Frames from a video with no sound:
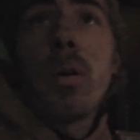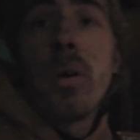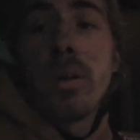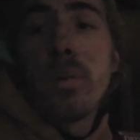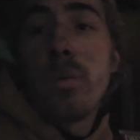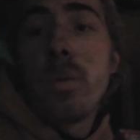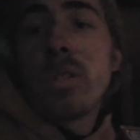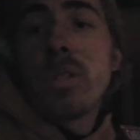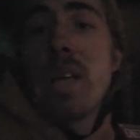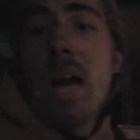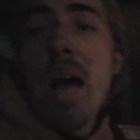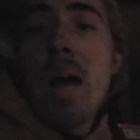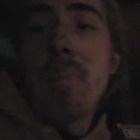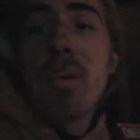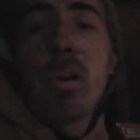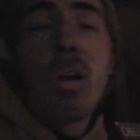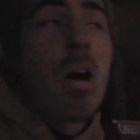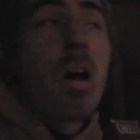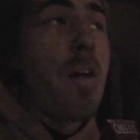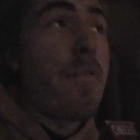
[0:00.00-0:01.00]
and we'll top
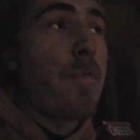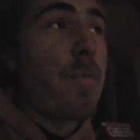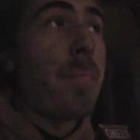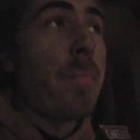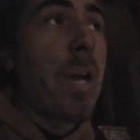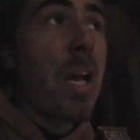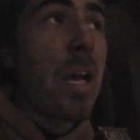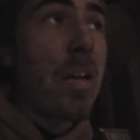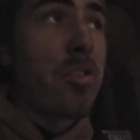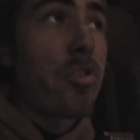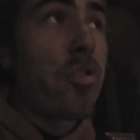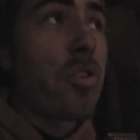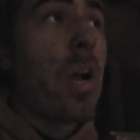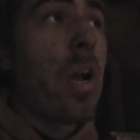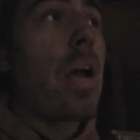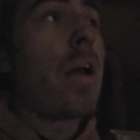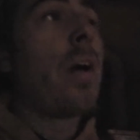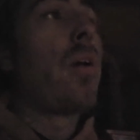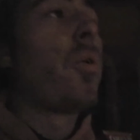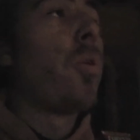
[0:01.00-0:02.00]
it off and batch
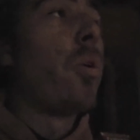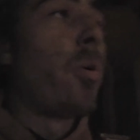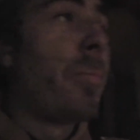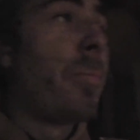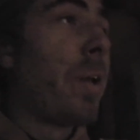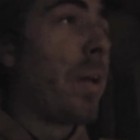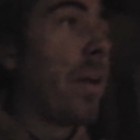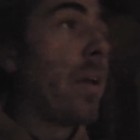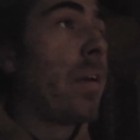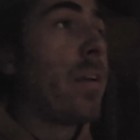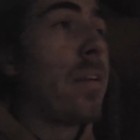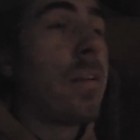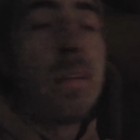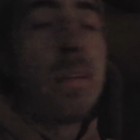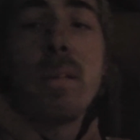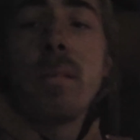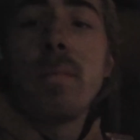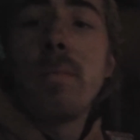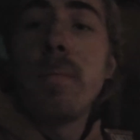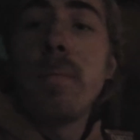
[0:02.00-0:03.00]
dry a whole bin and
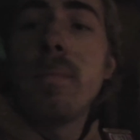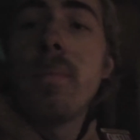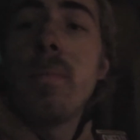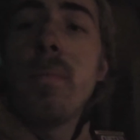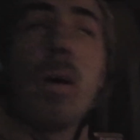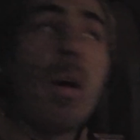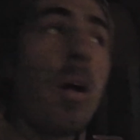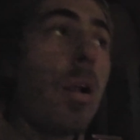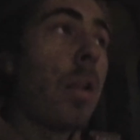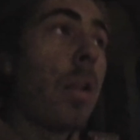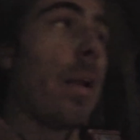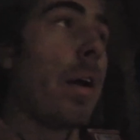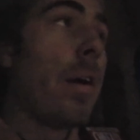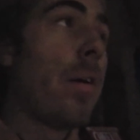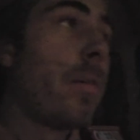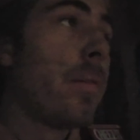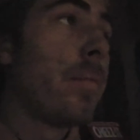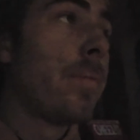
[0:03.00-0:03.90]
then haul it out.